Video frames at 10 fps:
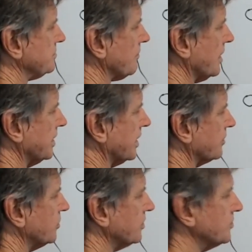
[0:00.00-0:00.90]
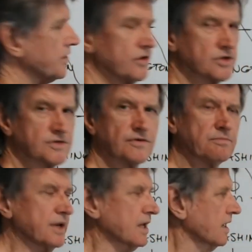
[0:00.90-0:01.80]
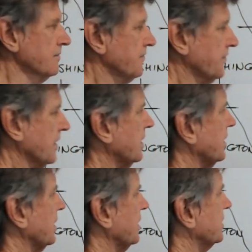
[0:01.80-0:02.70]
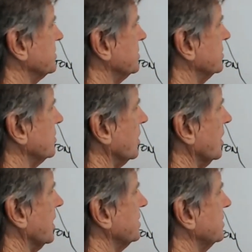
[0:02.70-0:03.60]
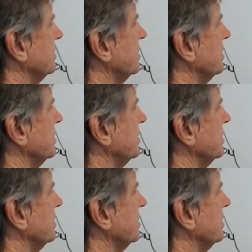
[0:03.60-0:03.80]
Now the word we use for bigger is dilated.